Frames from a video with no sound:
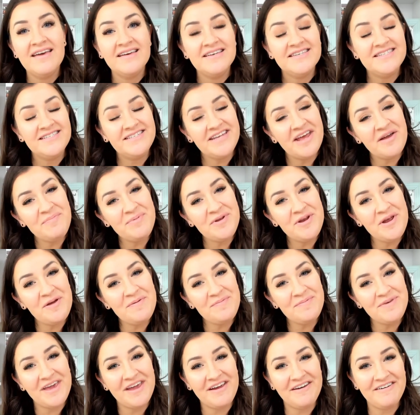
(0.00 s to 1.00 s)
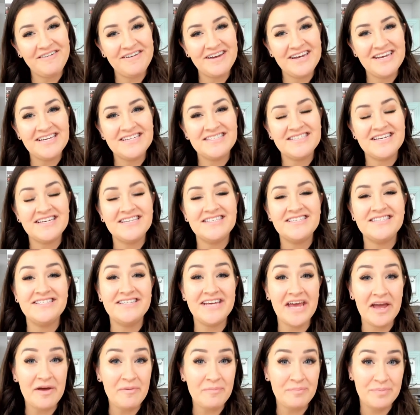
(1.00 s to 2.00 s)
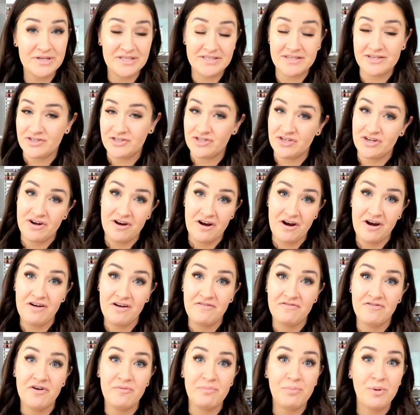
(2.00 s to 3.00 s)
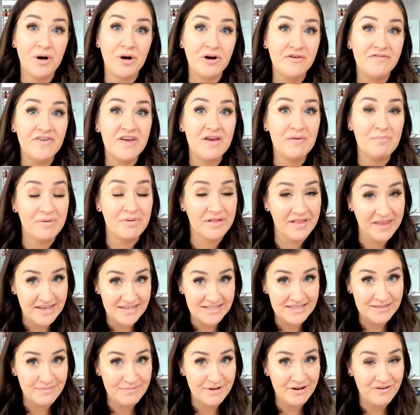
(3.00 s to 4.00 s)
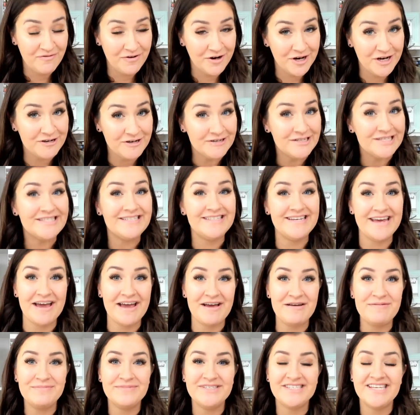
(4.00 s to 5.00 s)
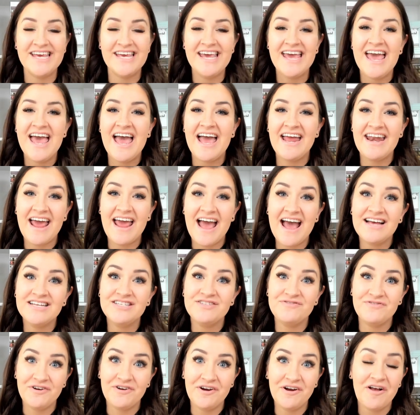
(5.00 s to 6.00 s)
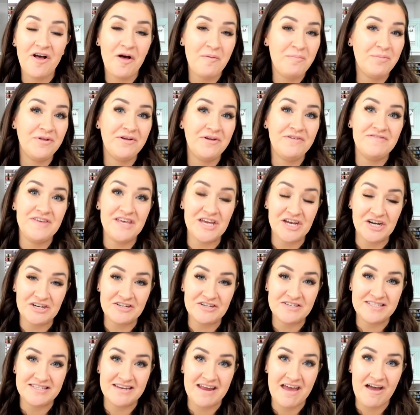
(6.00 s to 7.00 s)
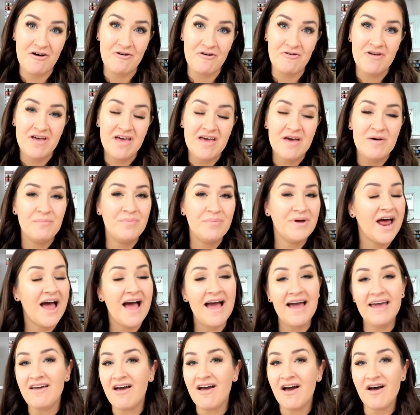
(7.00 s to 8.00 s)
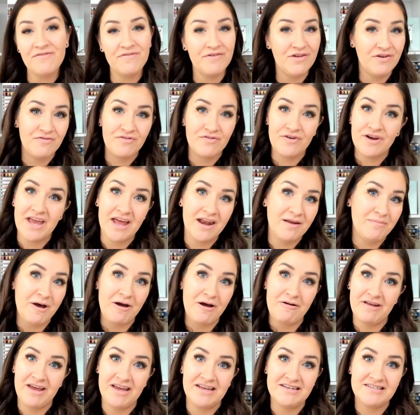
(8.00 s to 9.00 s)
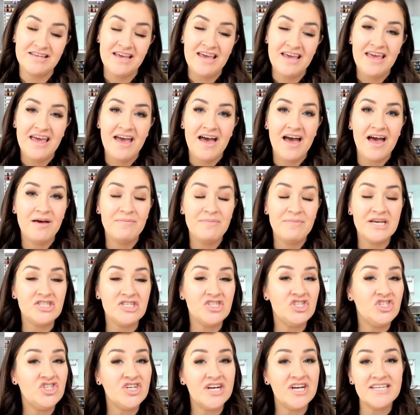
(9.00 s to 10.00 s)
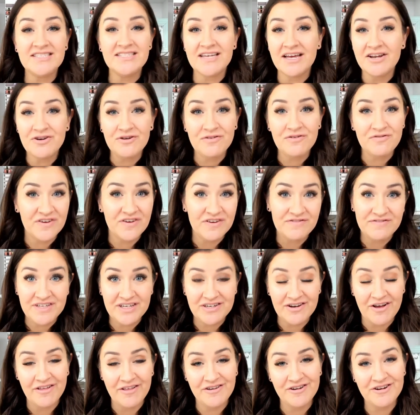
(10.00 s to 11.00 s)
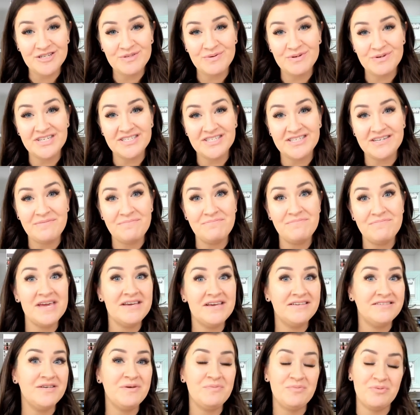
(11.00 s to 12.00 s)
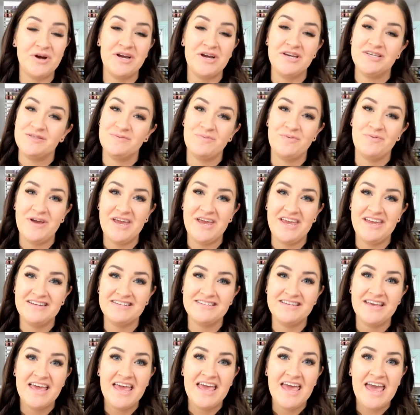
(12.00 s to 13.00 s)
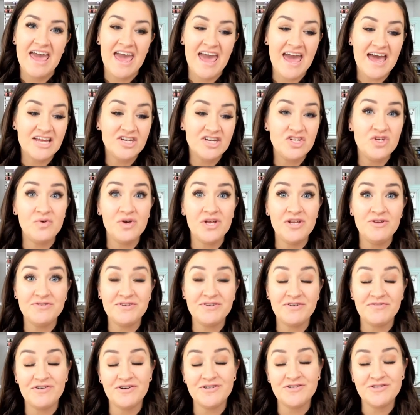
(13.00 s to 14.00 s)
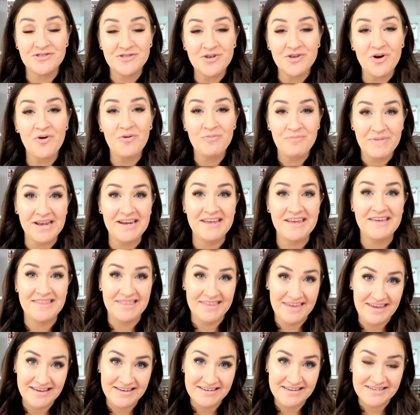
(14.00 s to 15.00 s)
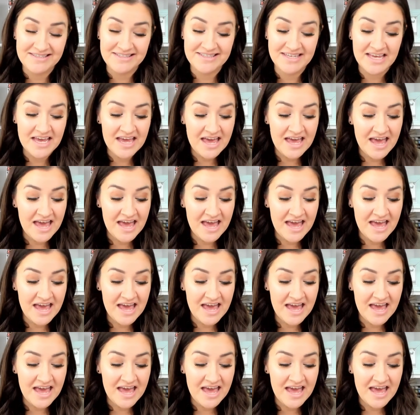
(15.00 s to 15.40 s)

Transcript: Stampin' Up! Carries a stamp positioner for perfect placement for your stamps and has for a couple of years now, but I often forget about it. Um, it's just under fifty dollars, which is an amazing price point, and you can use it for so many things.